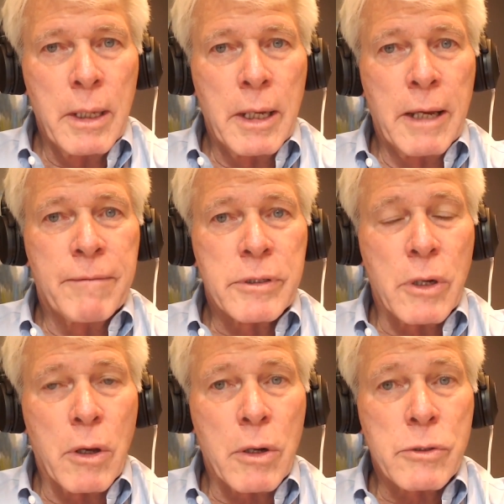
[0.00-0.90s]
If it's
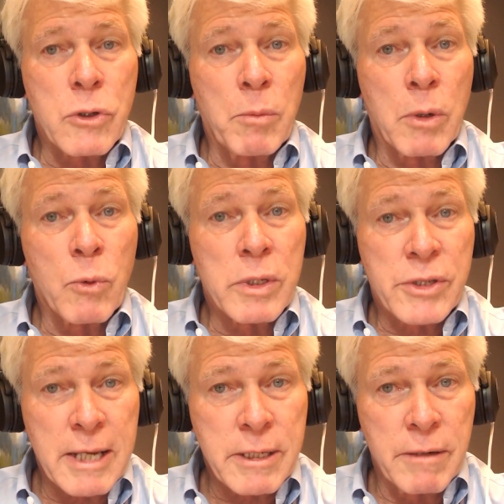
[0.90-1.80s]
an autosomal
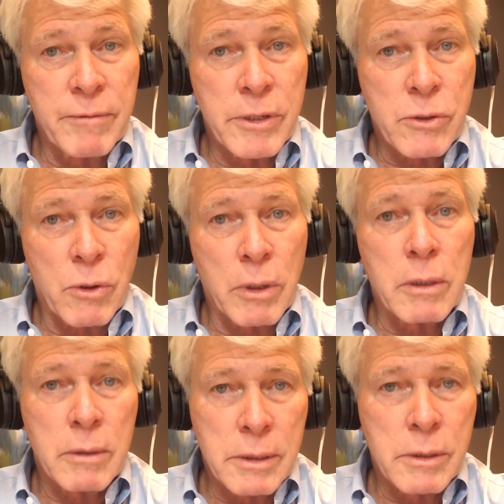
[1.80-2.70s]
recessive
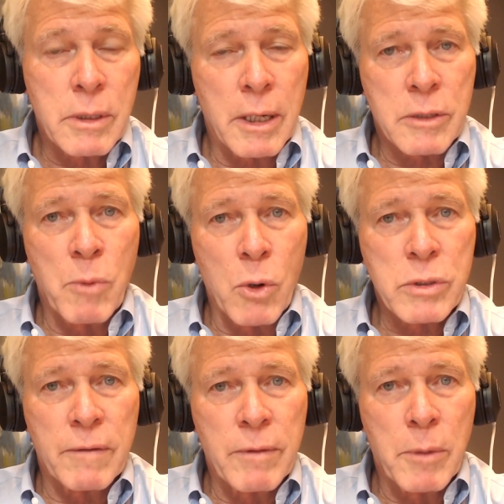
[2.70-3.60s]
disorder, as
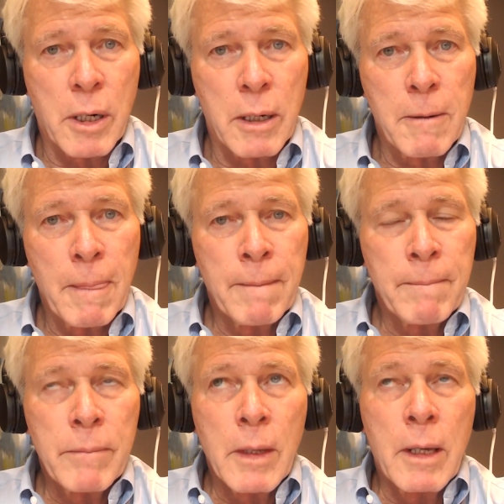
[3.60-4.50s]
most of them are,
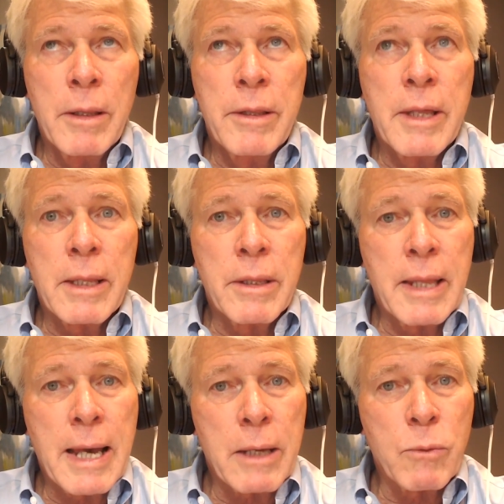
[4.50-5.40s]
then
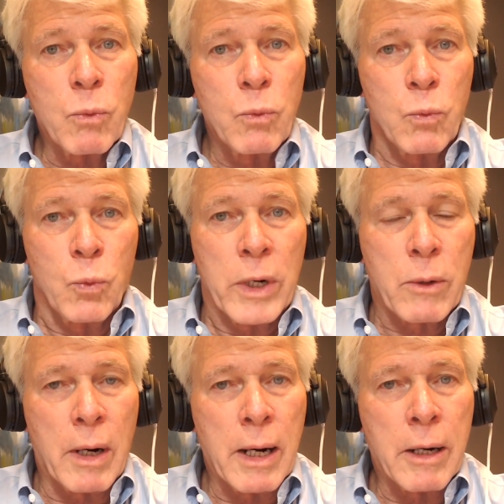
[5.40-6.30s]
that
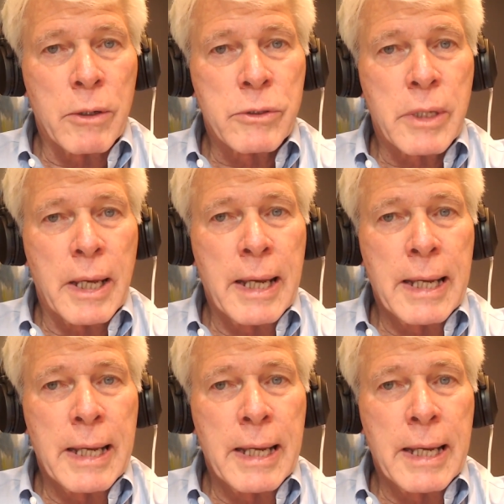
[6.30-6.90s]
requires